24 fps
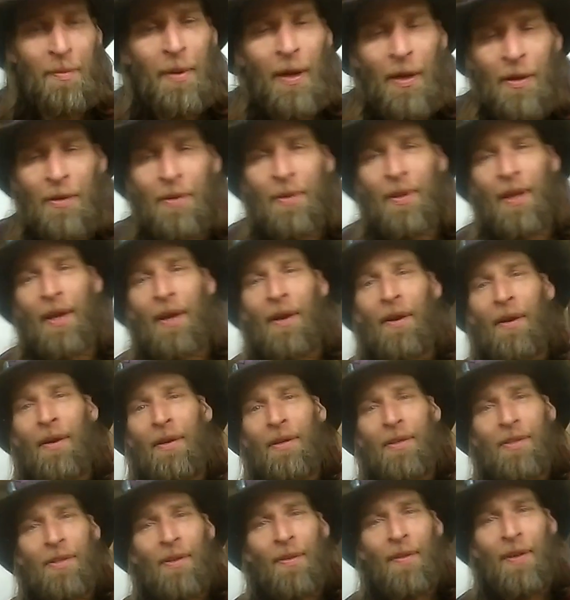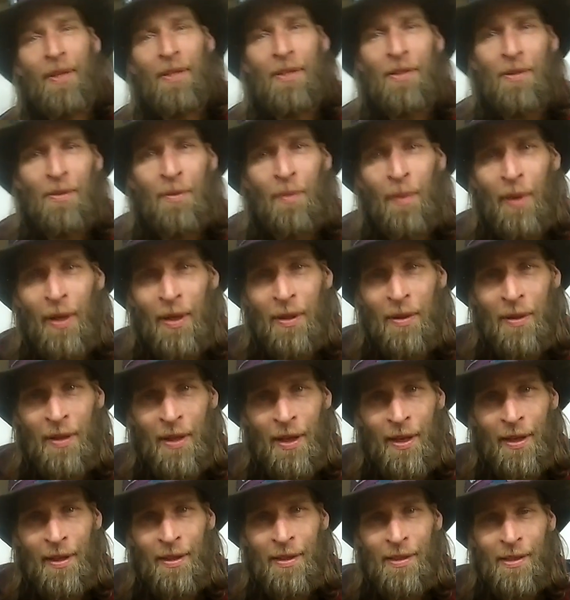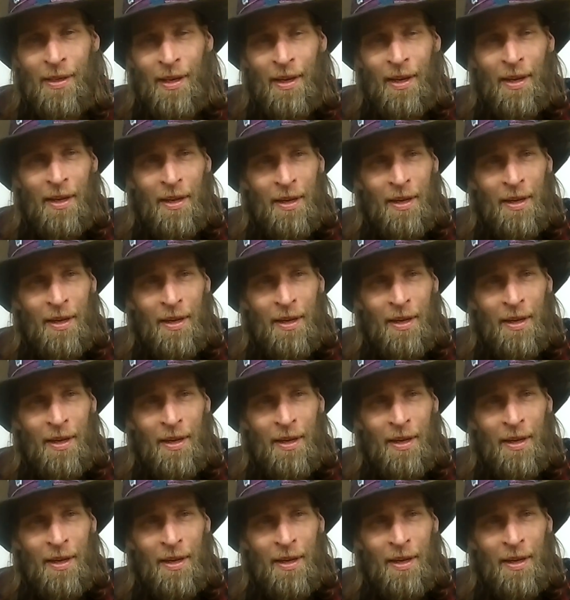about who they are, so they do weird things.